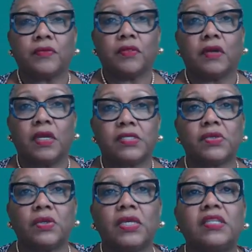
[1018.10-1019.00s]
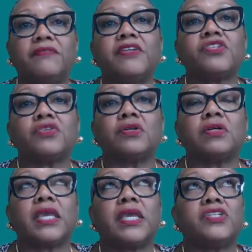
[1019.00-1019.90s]
All right. So individual
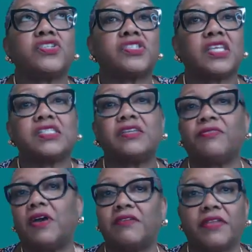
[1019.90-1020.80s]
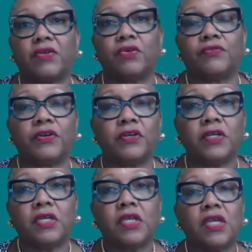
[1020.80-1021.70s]
age 65 and over
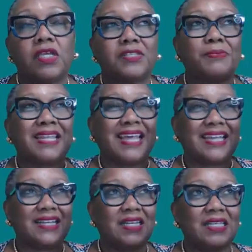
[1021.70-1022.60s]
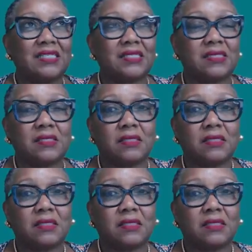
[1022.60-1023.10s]
spend at least